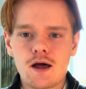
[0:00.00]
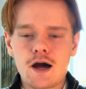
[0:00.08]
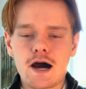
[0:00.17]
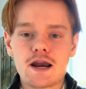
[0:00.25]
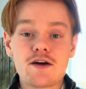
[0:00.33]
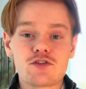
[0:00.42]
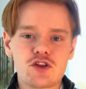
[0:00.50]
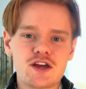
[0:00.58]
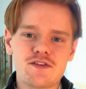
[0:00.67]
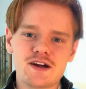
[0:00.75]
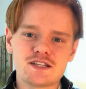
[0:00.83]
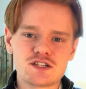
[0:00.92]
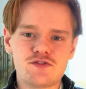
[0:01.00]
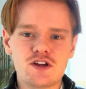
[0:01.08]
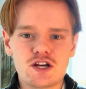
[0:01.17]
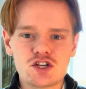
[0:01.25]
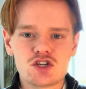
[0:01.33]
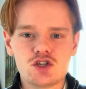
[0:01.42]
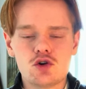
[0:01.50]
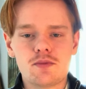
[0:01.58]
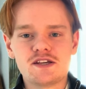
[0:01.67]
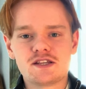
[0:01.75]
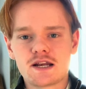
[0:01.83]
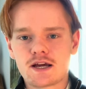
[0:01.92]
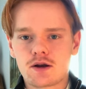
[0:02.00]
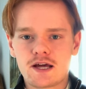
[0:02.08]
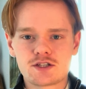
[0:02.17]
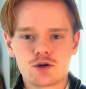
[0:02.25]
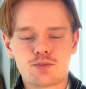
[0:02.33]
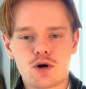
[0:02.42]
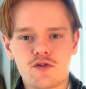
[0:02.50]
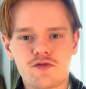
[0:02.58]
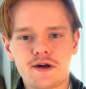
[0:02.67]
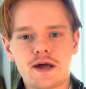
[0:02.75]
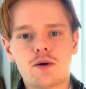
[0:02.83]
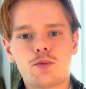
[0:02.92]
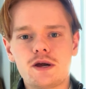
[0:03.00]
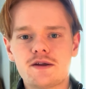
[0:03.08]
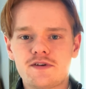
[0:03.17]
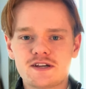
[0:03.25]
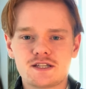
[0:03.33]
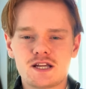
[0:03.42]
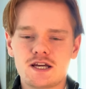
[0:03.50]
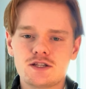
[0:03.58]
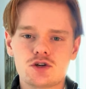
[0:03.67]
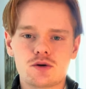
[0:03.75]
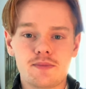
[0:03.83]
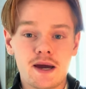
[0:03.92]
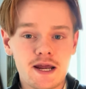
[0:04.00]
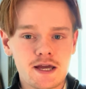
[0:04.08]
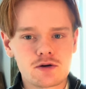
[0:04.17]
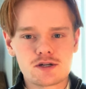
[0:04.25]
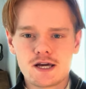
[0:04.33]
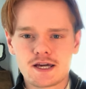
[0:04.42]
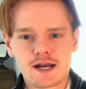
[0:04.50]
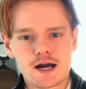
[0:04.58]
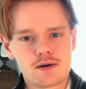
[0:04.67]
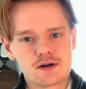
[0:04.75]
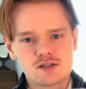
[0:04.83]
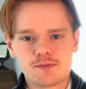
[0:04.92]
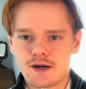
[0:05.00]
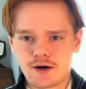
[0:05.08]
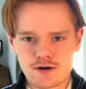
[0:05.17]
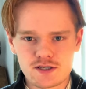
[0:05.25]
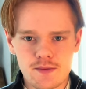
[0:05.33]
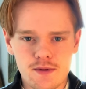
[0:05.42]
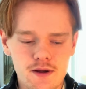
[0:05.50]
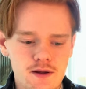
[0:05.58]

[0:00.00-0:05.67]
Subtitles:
And after the event is finished, you basically collect your profit and reinvest it into your betting or take it out and spend it on something.